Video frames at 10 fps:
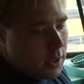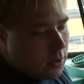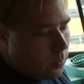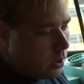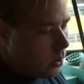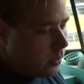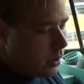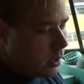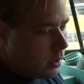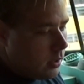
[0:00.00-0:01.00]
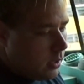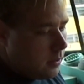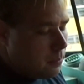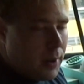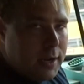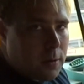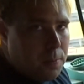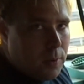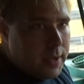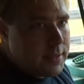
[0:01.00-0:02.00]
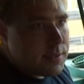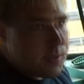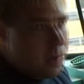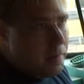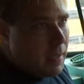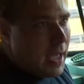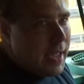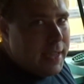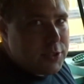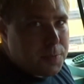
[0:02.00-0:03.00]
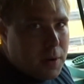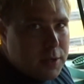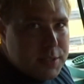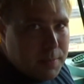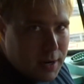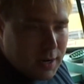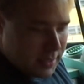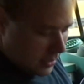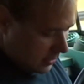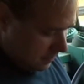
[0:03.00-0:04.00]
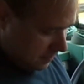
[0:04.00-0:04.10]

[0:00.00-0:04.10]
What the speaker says: the rotor, breaker points. IH Parts America,